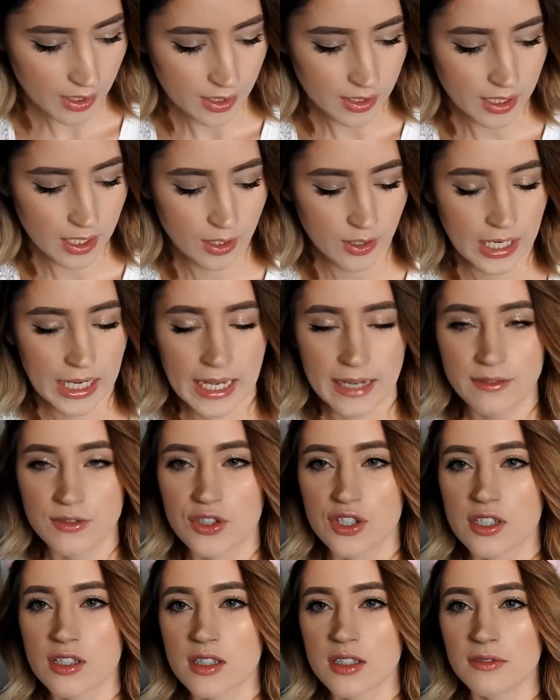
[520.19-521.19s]
Now I have
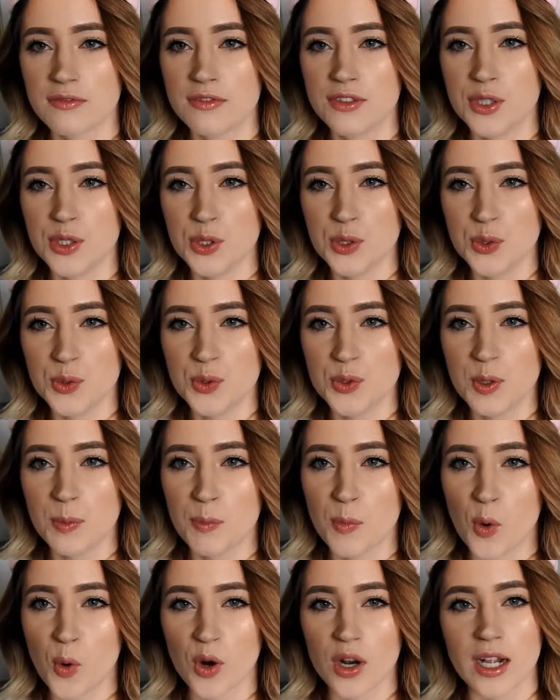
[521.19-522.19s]
just a few
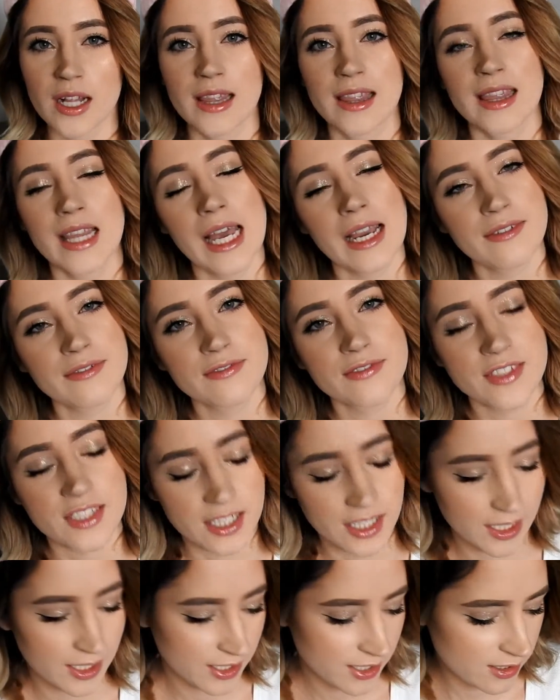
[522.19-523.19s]
more
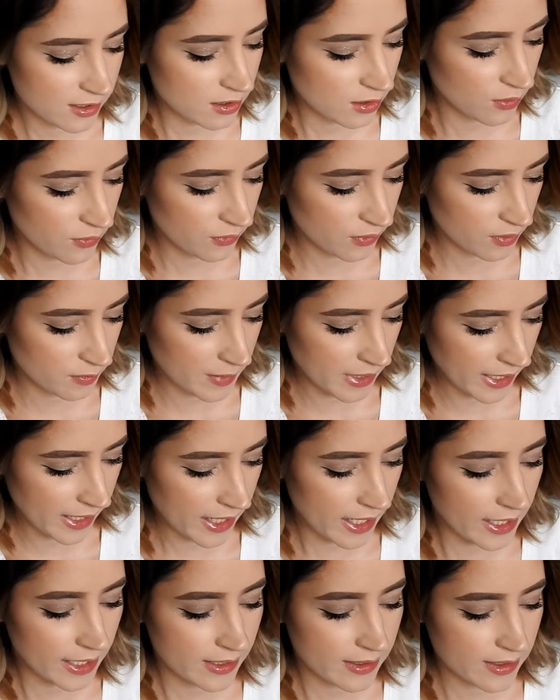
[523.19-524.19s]
left. So for my
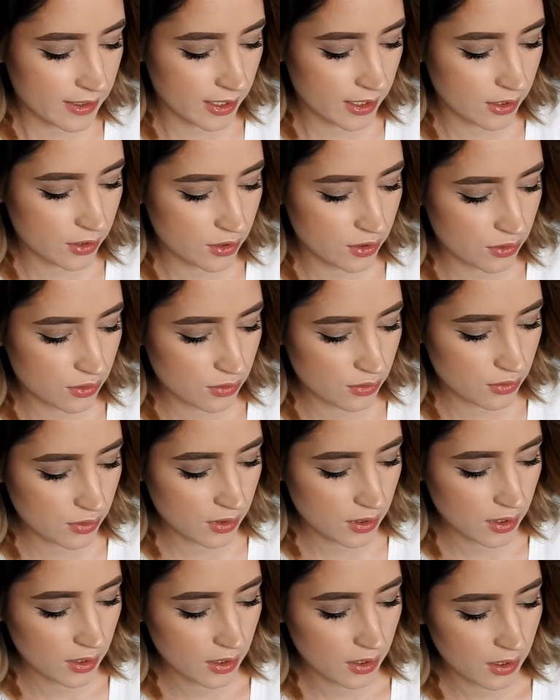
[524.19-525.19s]
eyes, I
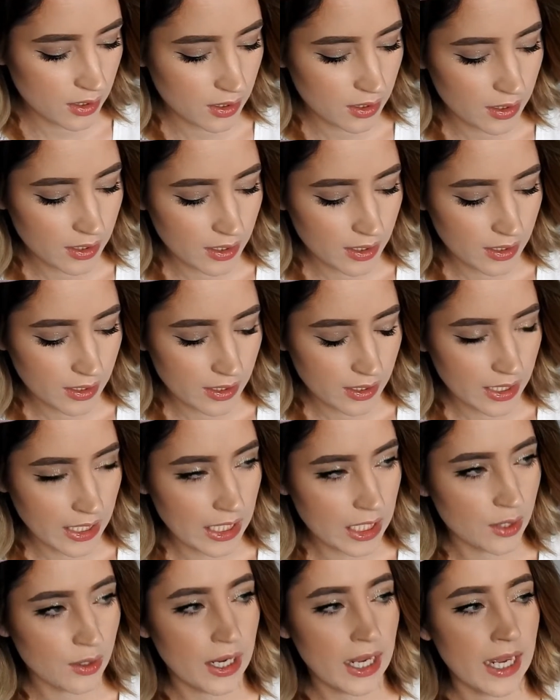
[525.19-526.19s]
do,
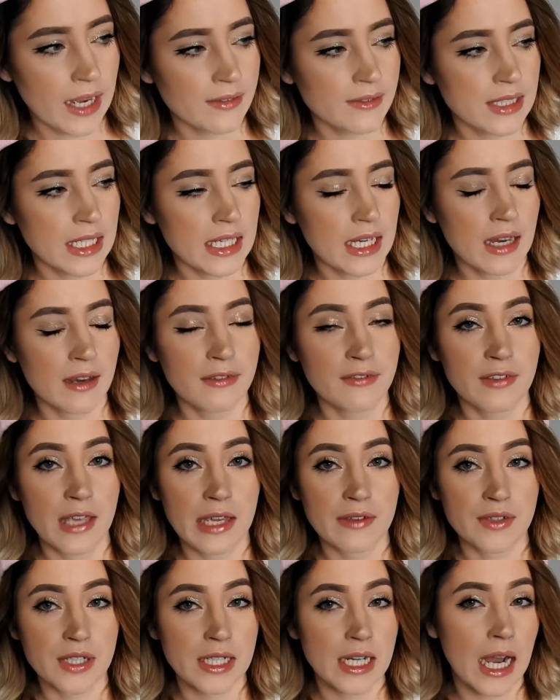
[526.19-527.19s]
and I'll have like a
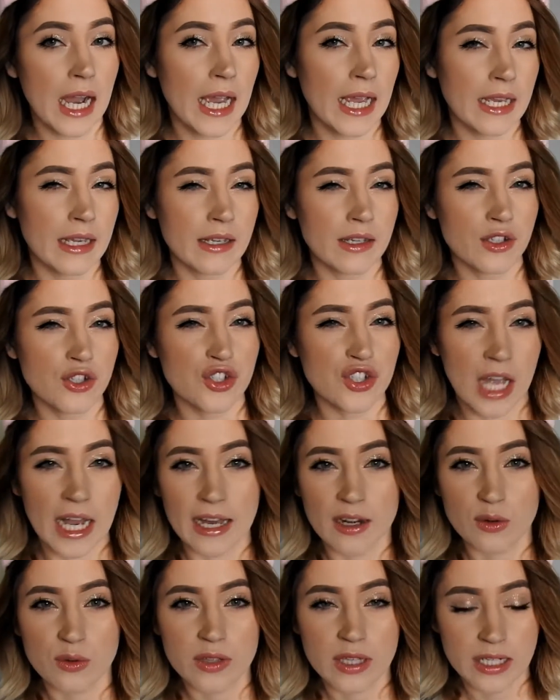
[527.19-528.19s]
favorite
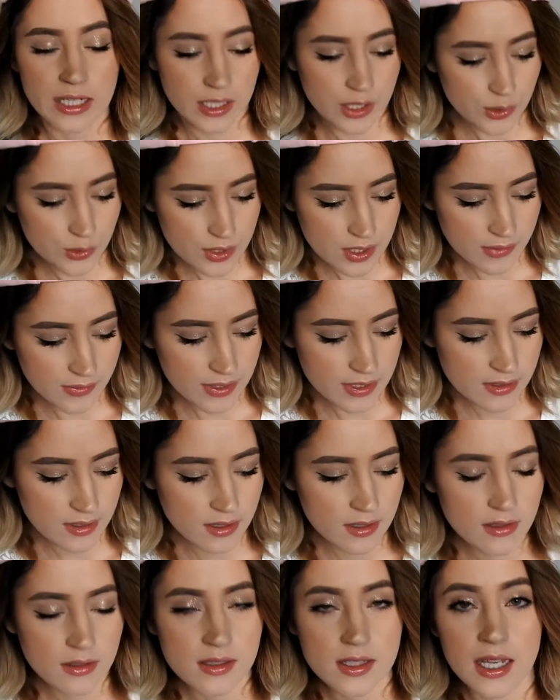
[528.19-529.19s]
eyeshadow that I use every
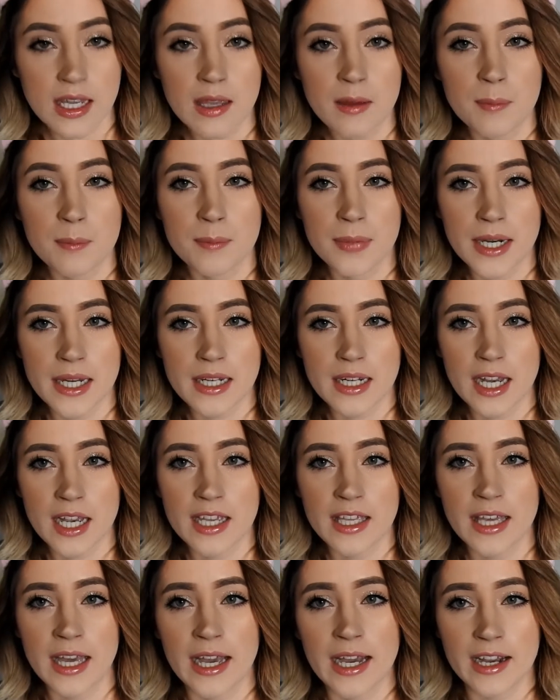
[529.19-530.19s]
single day, but
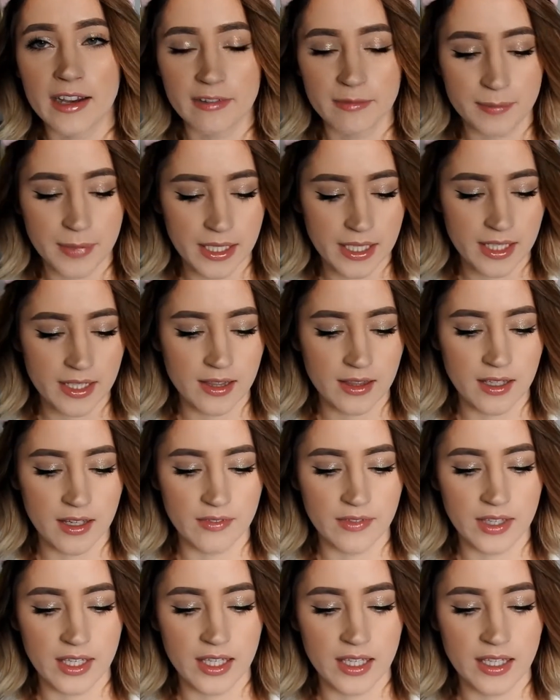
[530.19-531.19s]
I have been
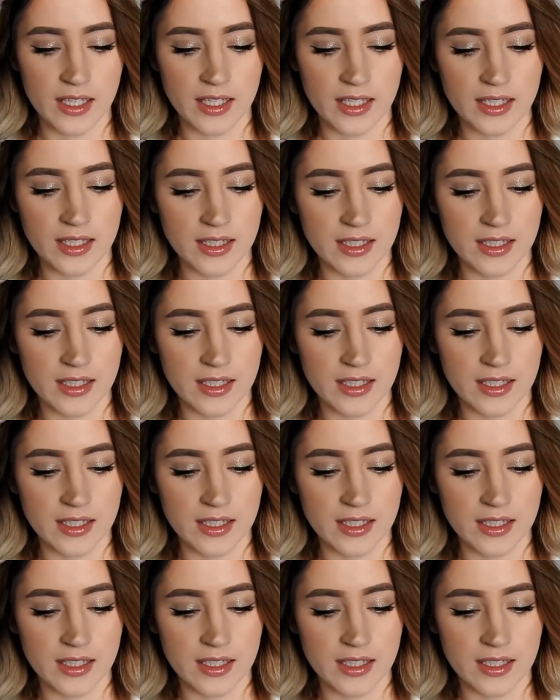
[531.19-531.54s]
loving